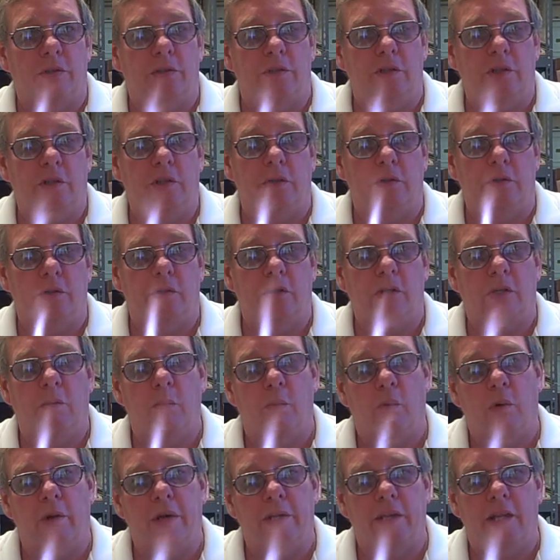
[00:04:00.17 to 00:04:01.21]
seal. You're going to
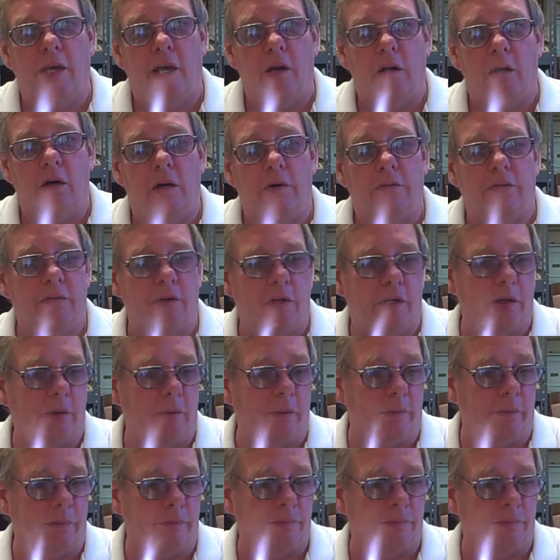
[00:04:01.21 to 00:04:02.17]
break that off later.